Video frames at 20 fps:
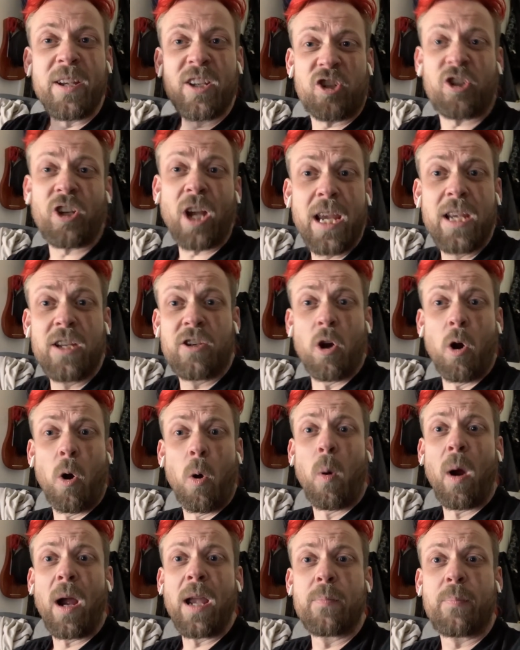shade your
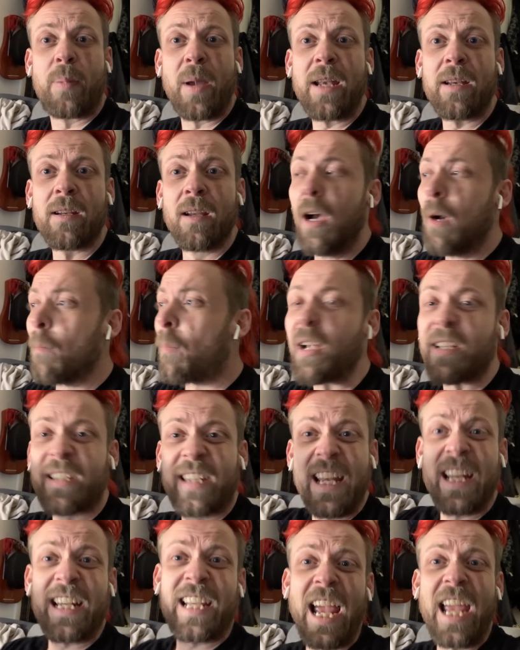way, Ben, by
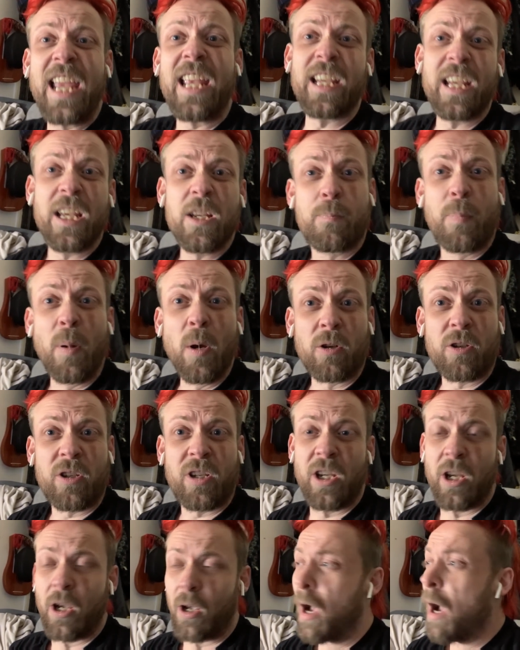dedicating his book to
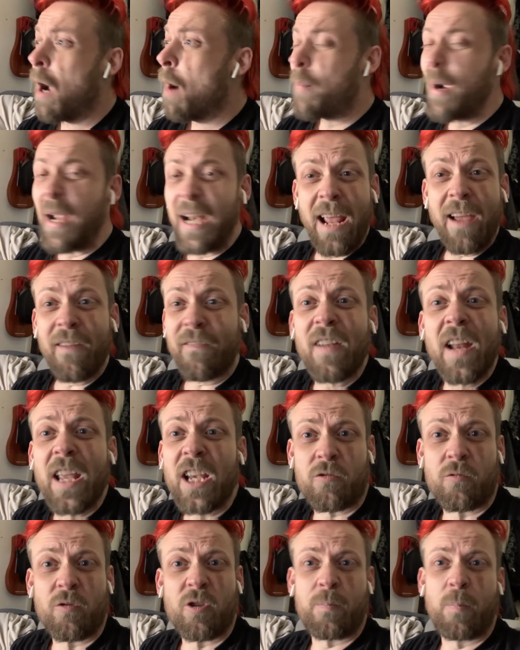you. Ben
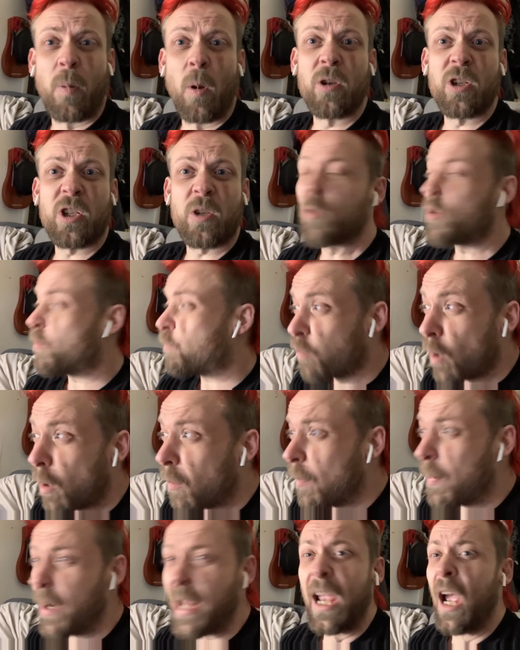Affleck's response was
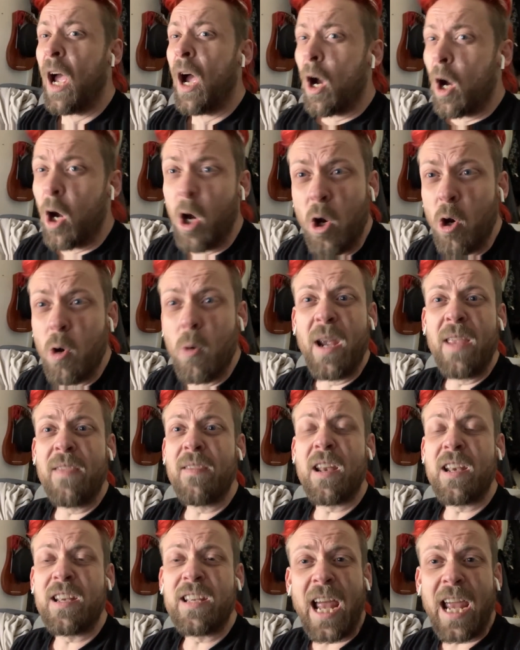probably, who in
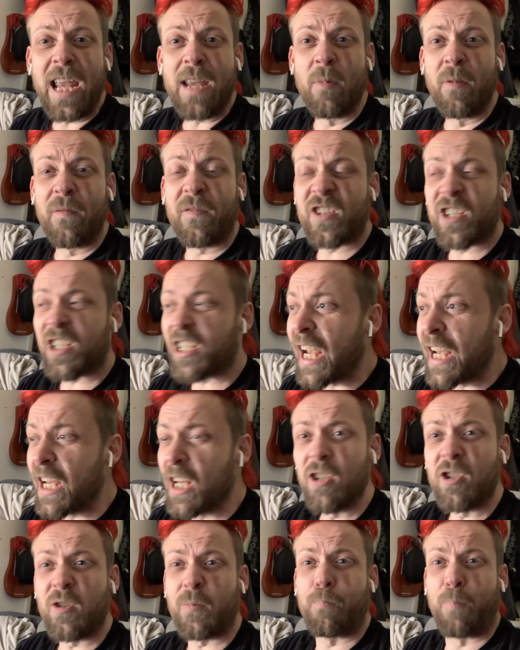the name of
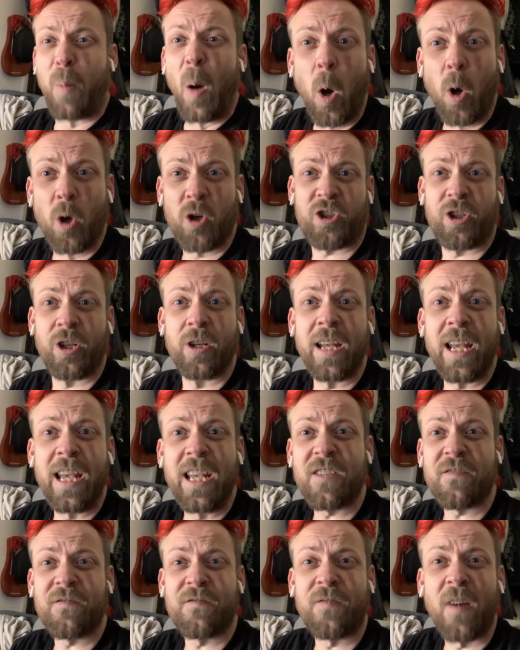Satan's portion
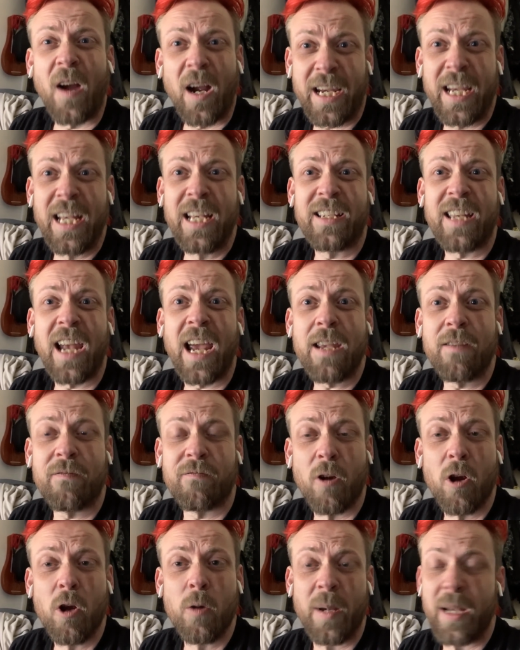is fucking Dave
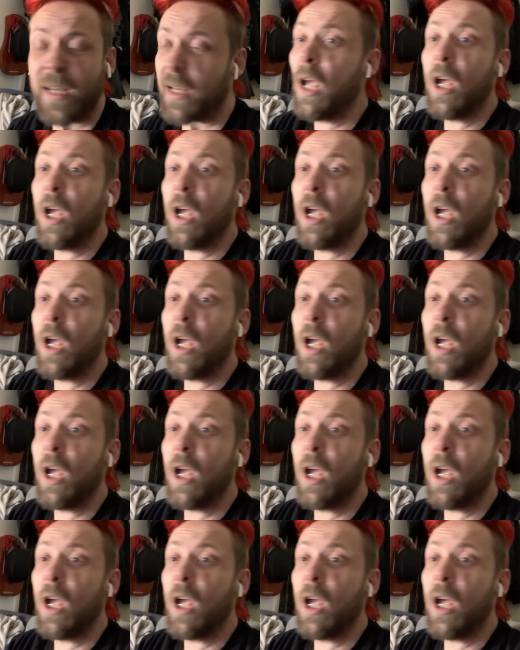Rubin?